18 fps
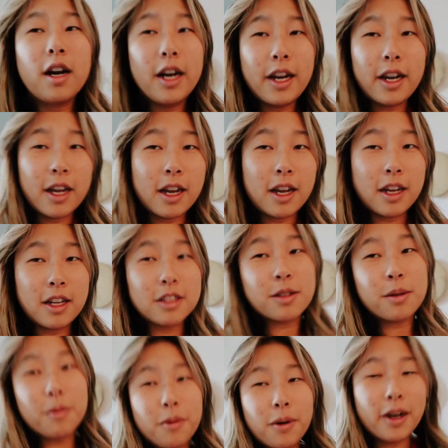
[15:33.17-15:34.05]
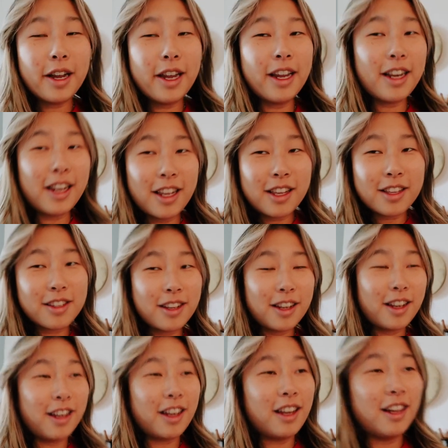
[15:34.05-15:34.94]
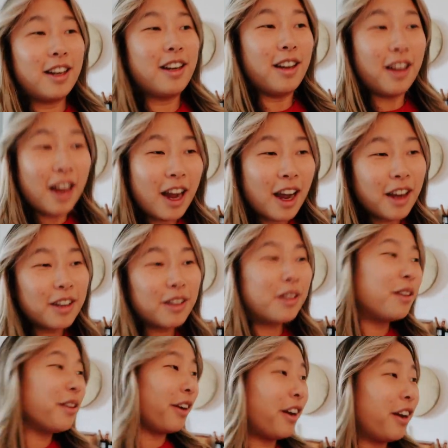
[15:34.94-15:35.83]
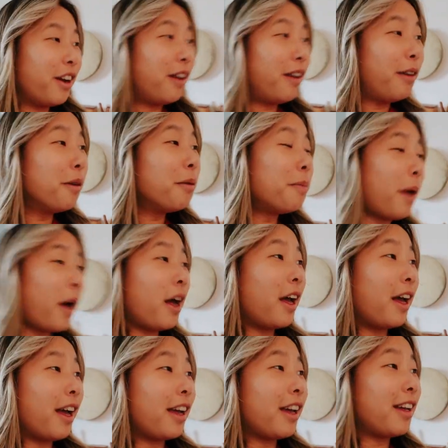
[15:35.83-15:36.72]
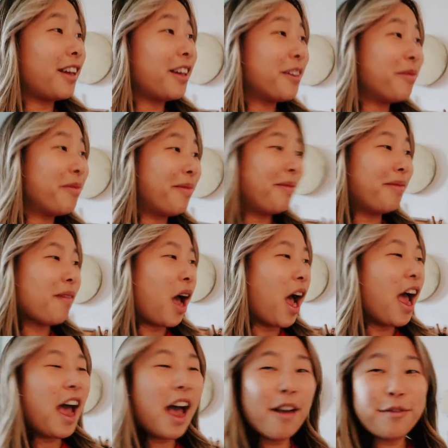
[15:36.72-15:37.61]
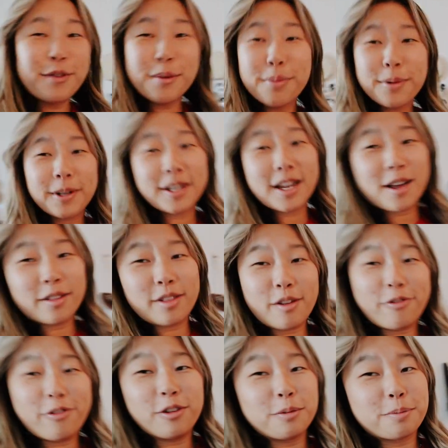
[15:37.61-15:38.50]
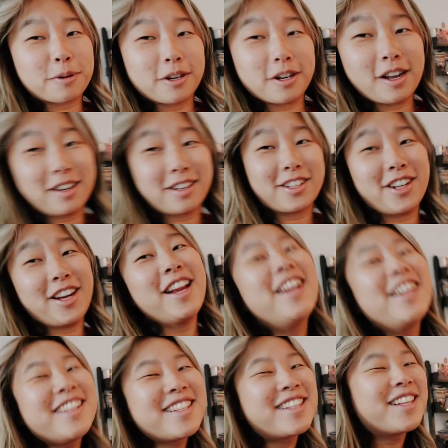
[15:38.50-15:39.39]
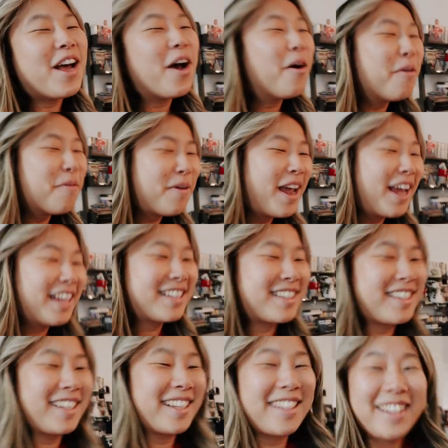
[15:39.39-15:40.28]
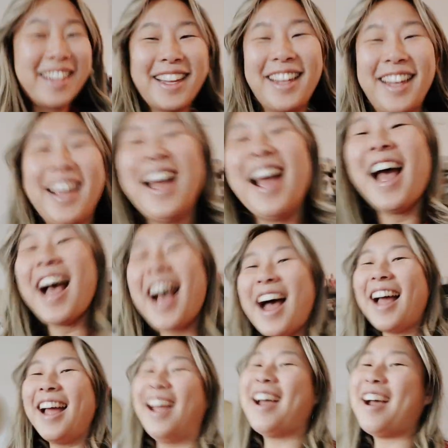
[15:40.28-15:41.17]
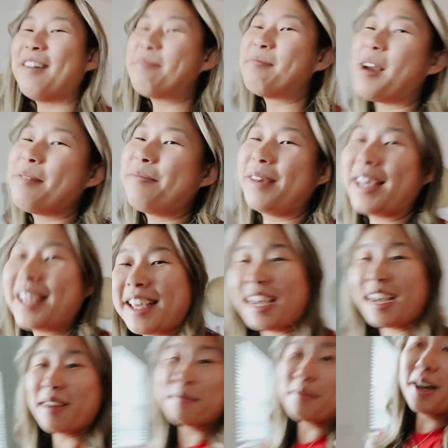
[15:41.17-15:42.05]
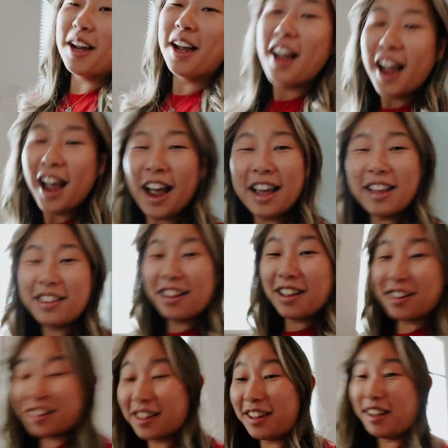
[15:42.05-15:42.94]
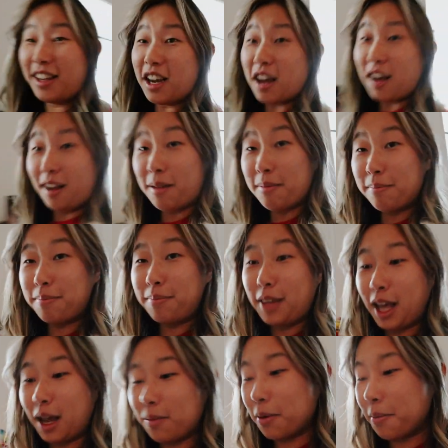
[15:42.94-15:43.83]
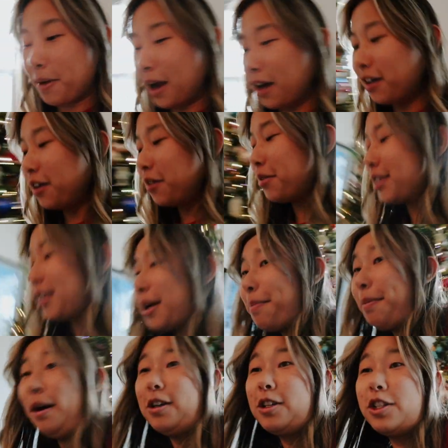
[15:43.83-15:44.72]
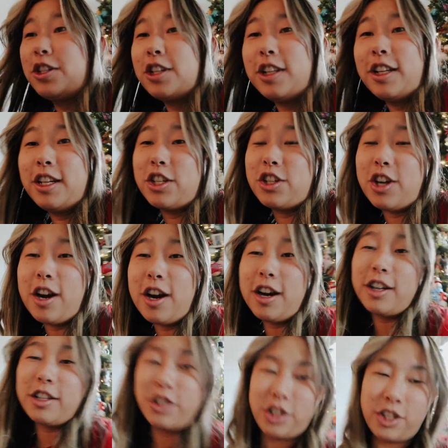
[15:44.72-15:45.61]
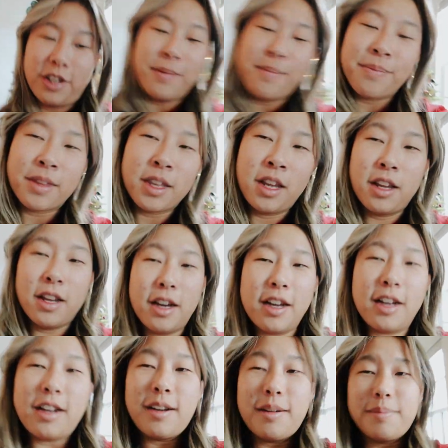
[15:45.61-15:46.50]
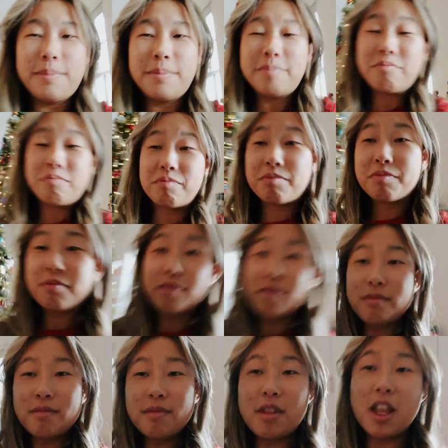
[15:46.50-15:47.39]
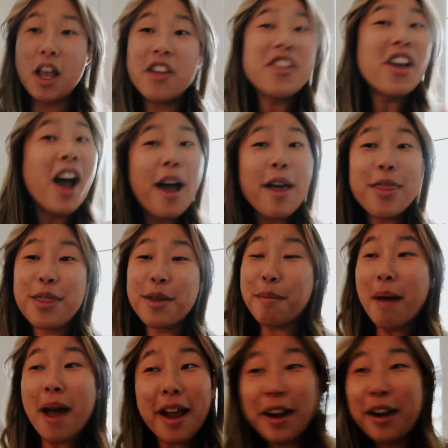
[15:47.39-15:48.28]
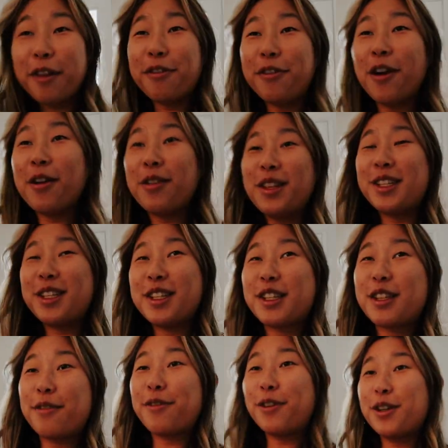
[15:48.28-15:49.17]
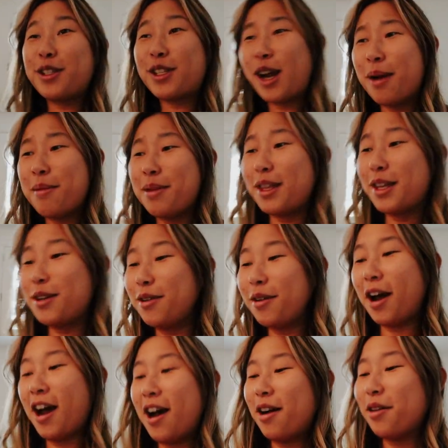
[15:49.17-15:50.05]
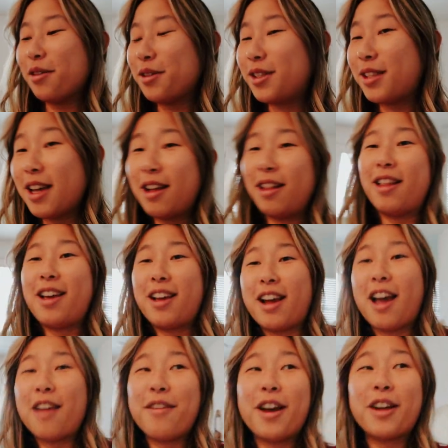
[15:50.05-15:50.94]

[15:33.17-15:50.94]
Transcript: right, guys, what is it? I don't know, but I have to bring out the full production. So basically, I have my big camera, and luckily, a camera battery was like partially charged. Um, got the microphone. This is the first time in the new house that like I've